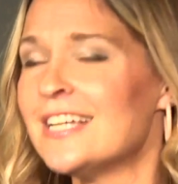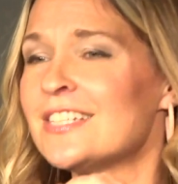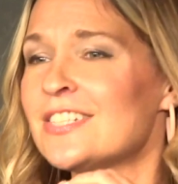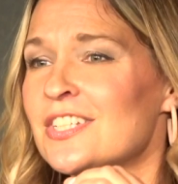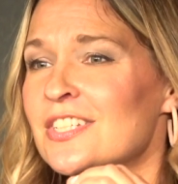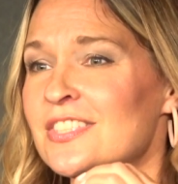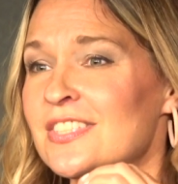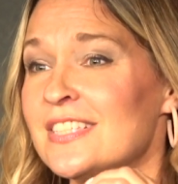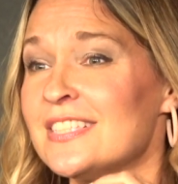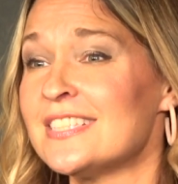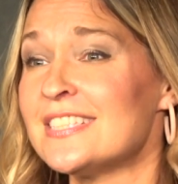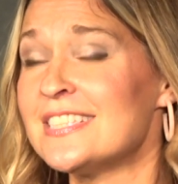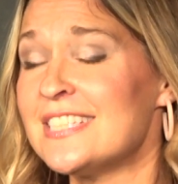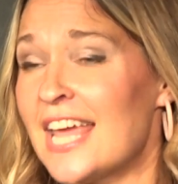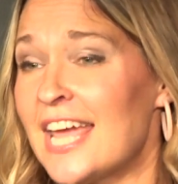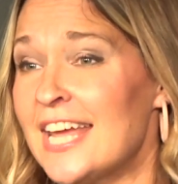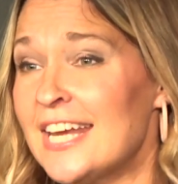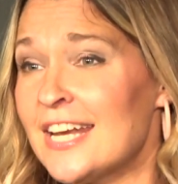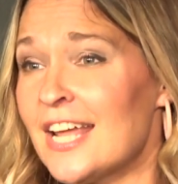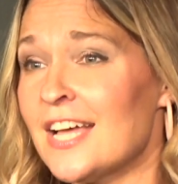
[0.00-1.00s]
to
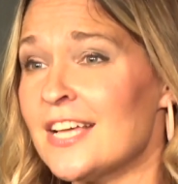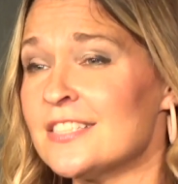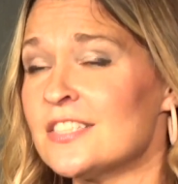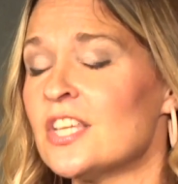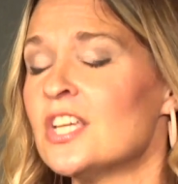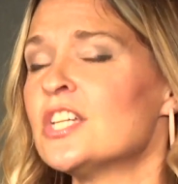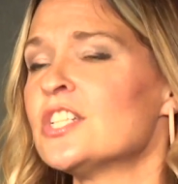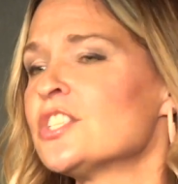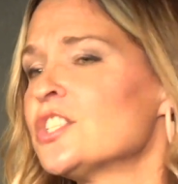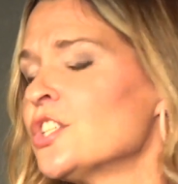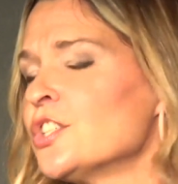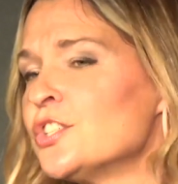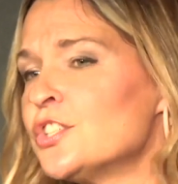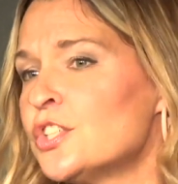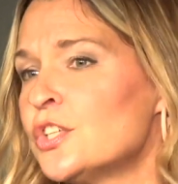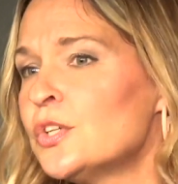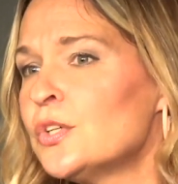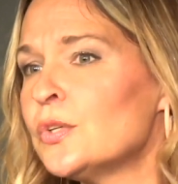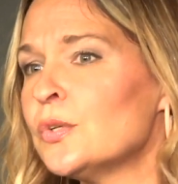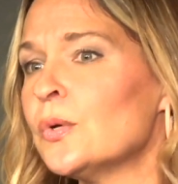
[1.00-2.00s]
sustain us to
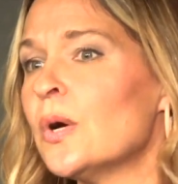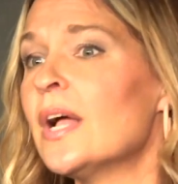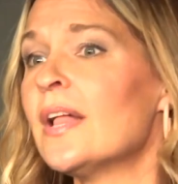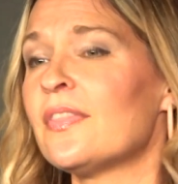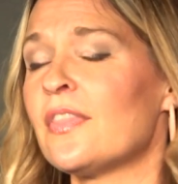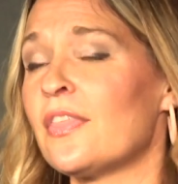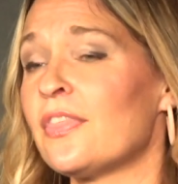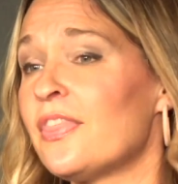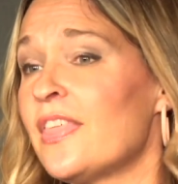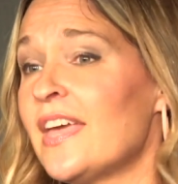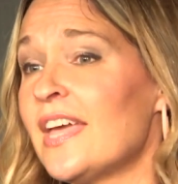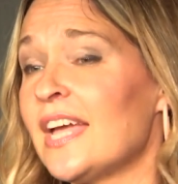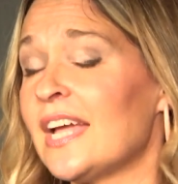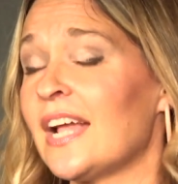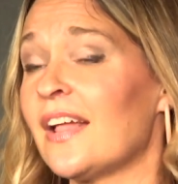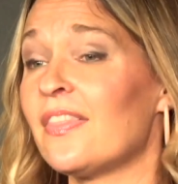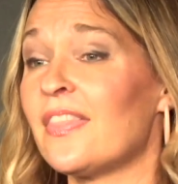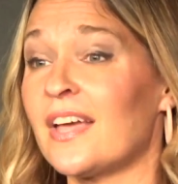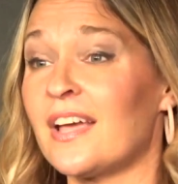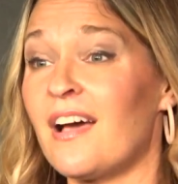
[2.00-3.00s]
do the thing
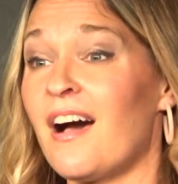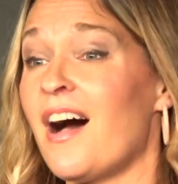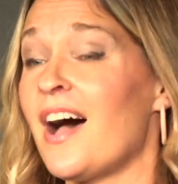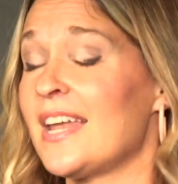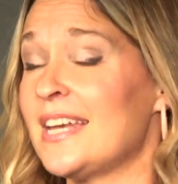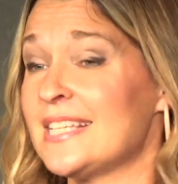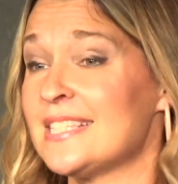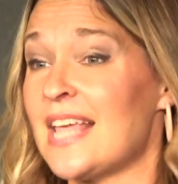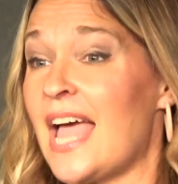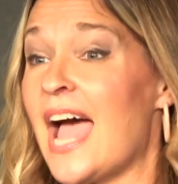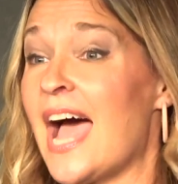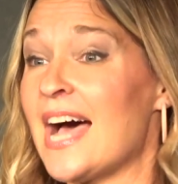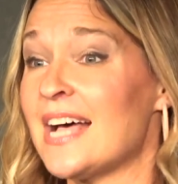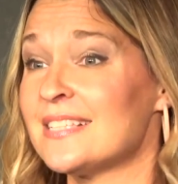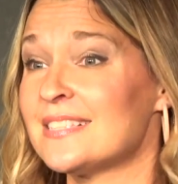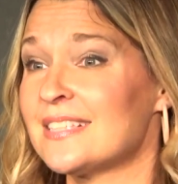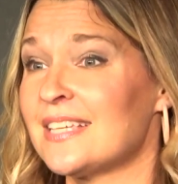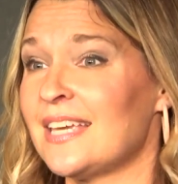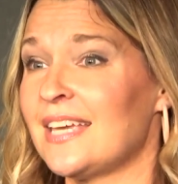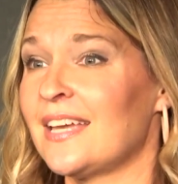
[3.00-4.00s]
that God is
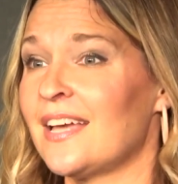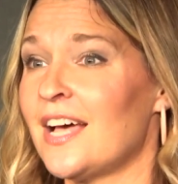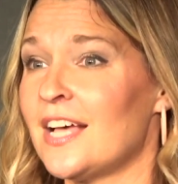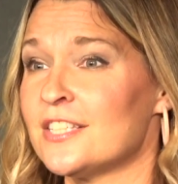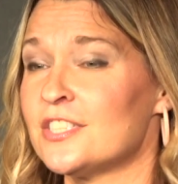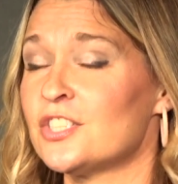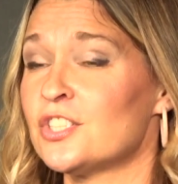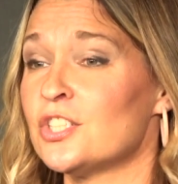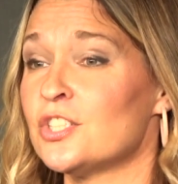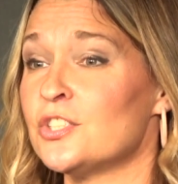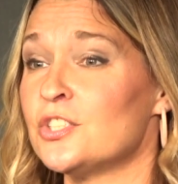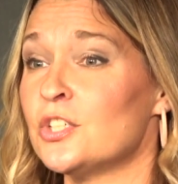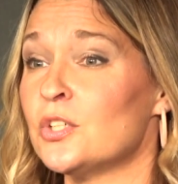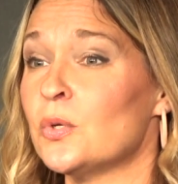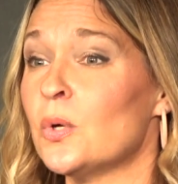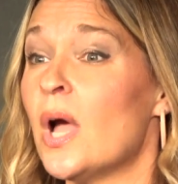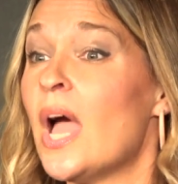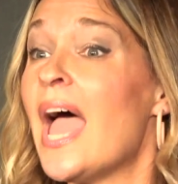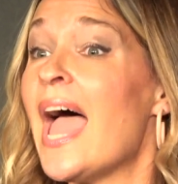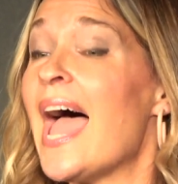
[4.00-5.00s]
asking us to do
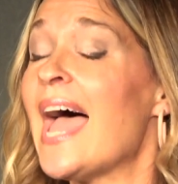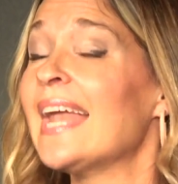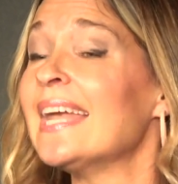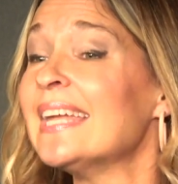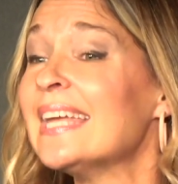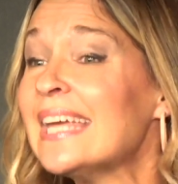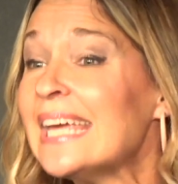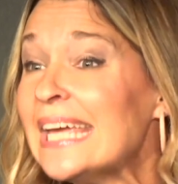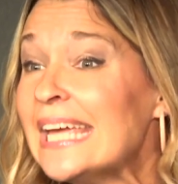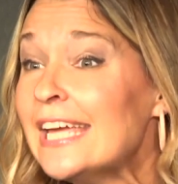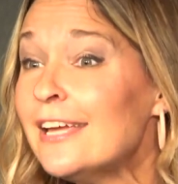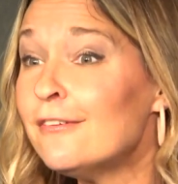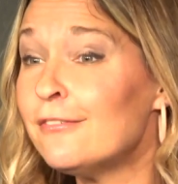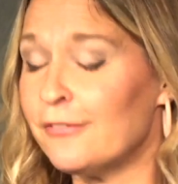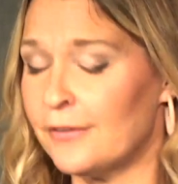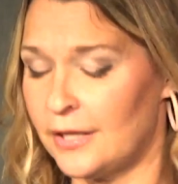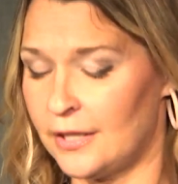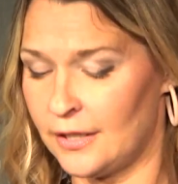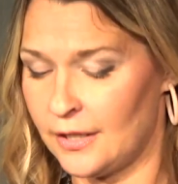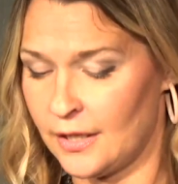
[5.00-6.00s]
and
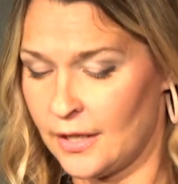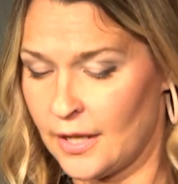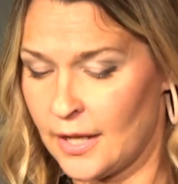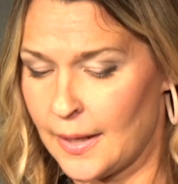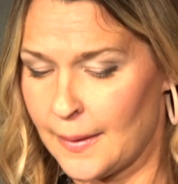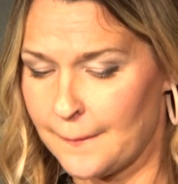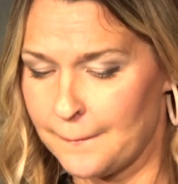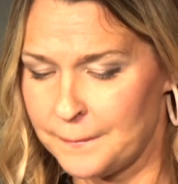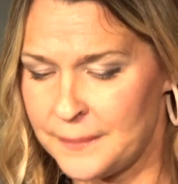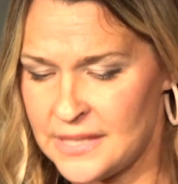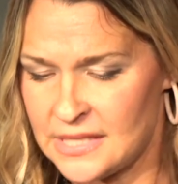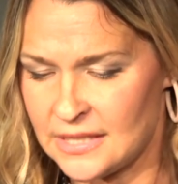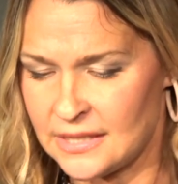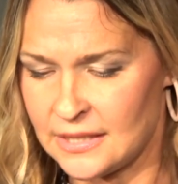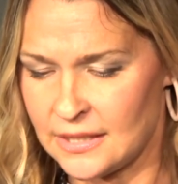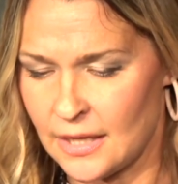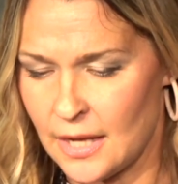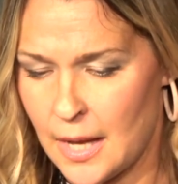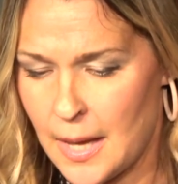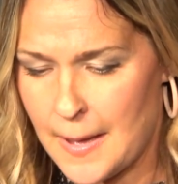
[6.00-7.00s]
even
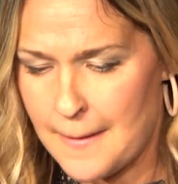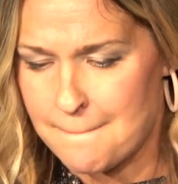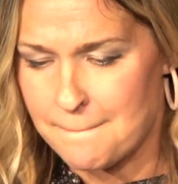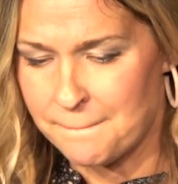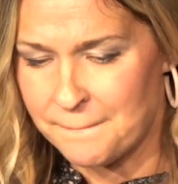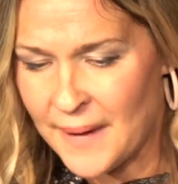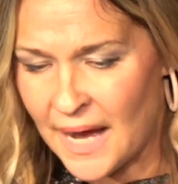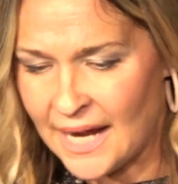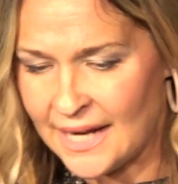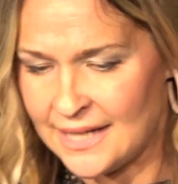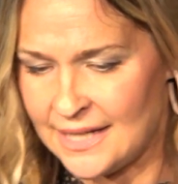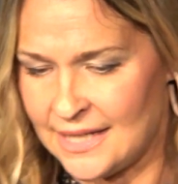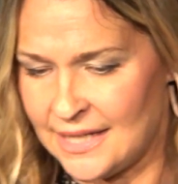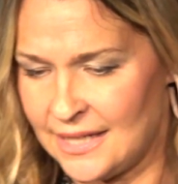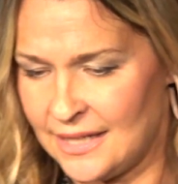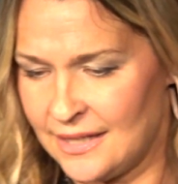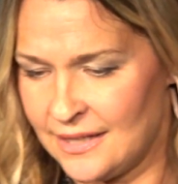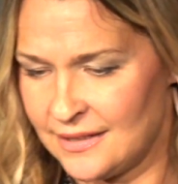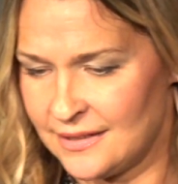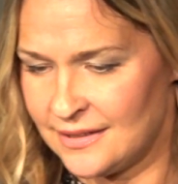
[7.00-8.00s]
be
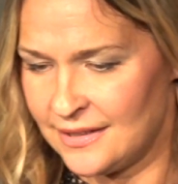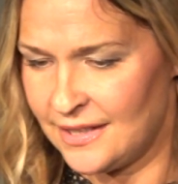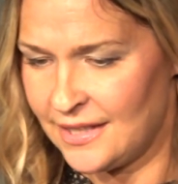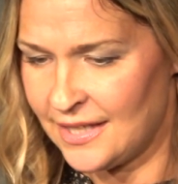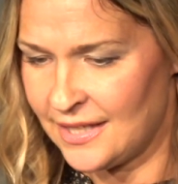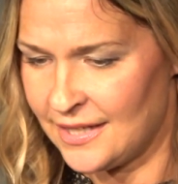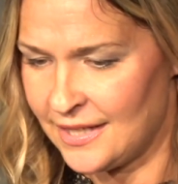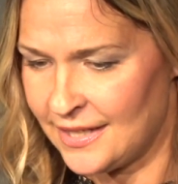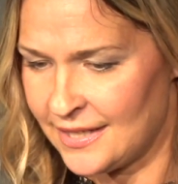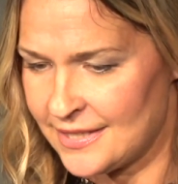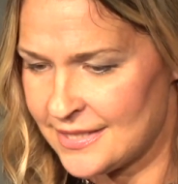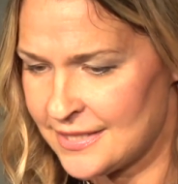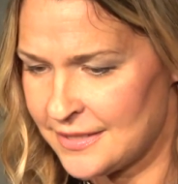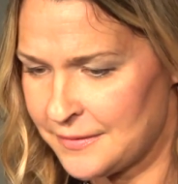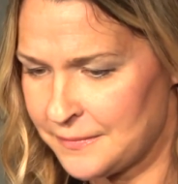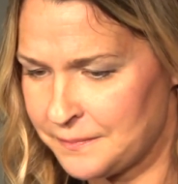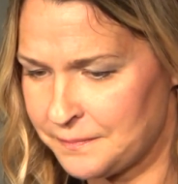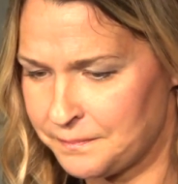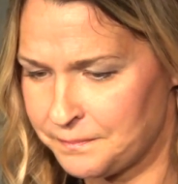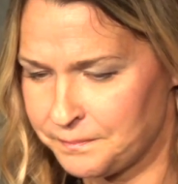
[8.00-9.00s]
mighty in it.
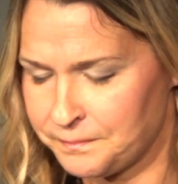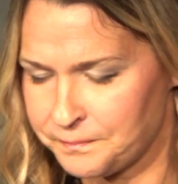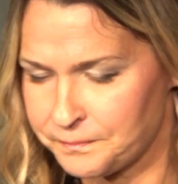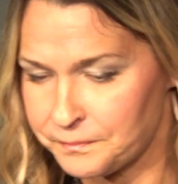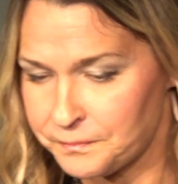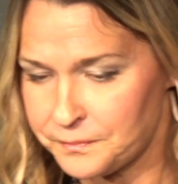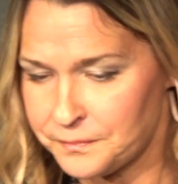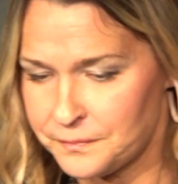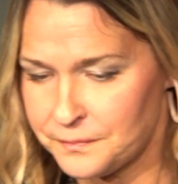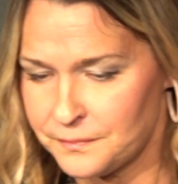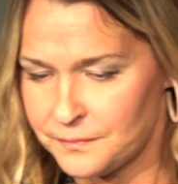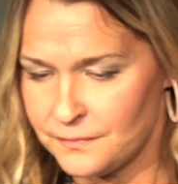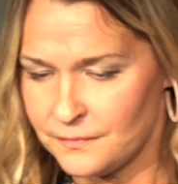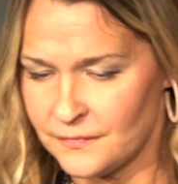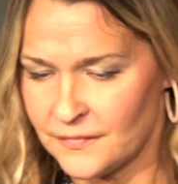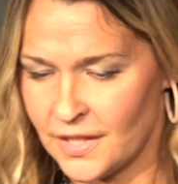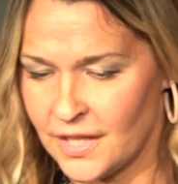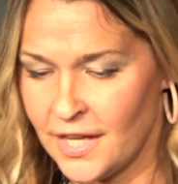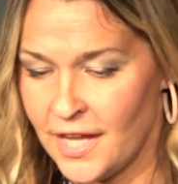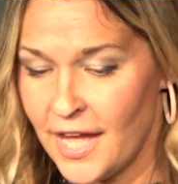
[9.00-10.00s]

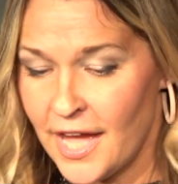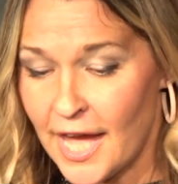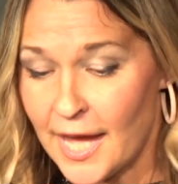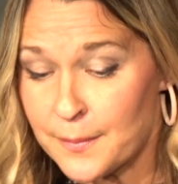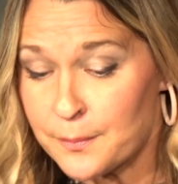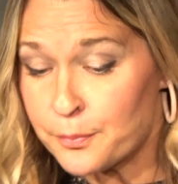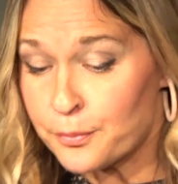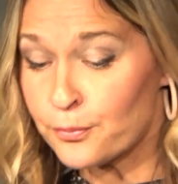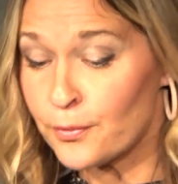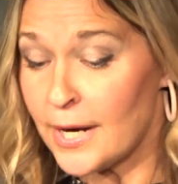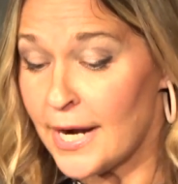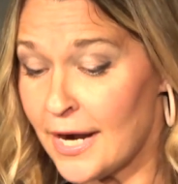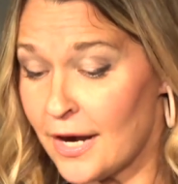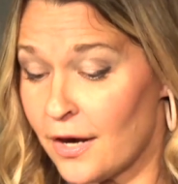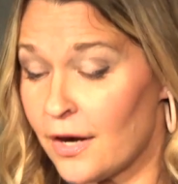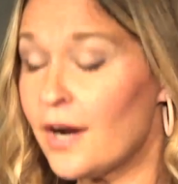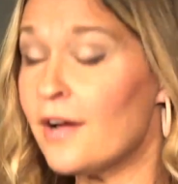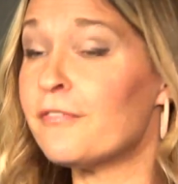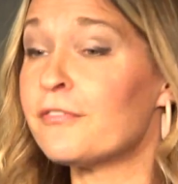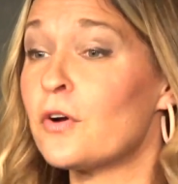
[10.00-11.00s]
And
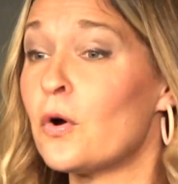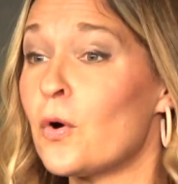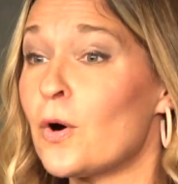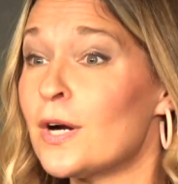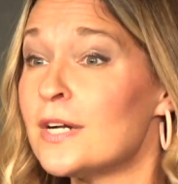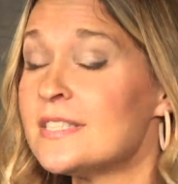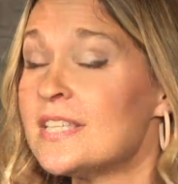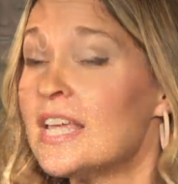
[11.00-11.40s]
prayer, of course,